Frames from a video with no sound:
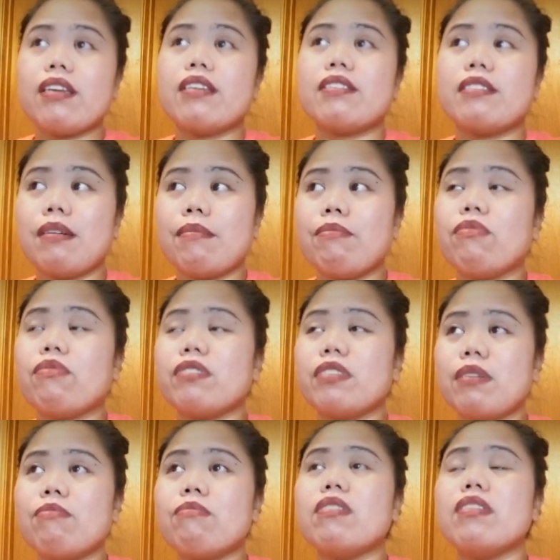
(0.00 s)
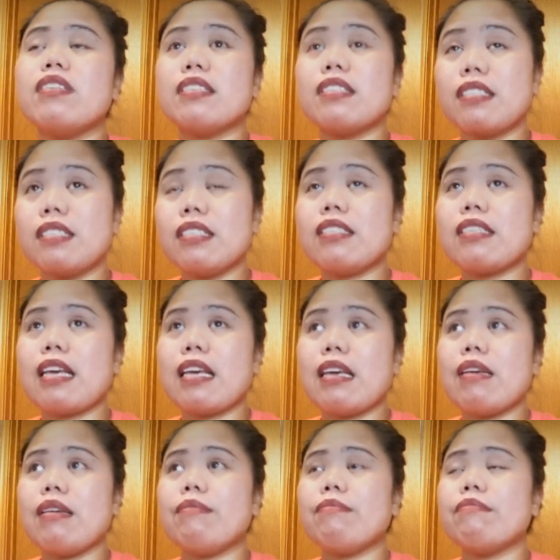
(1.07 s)
someone is the
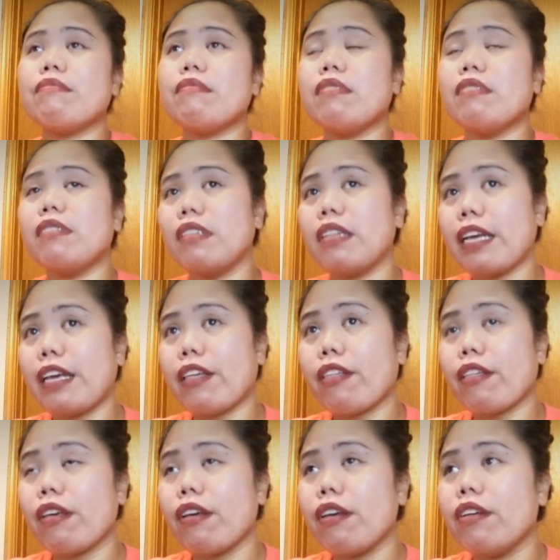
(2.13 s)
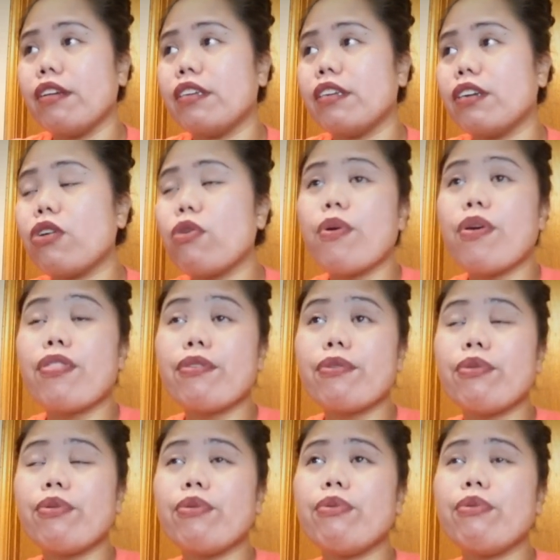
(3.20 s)
same, like going
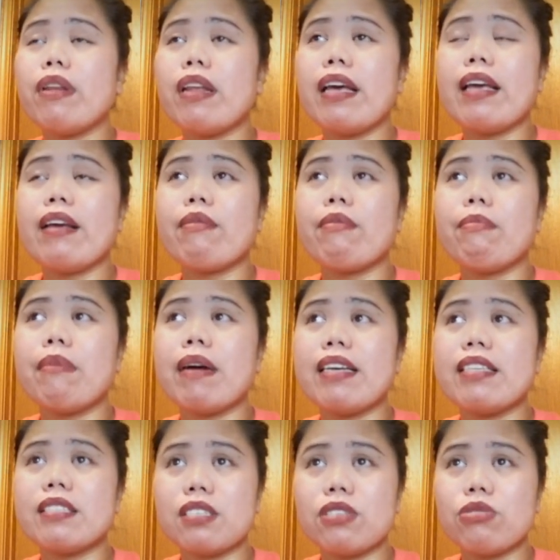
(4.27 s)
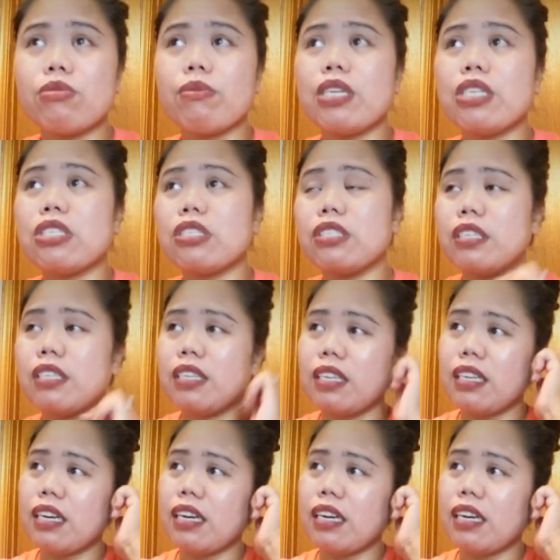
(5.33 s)
through like my situation.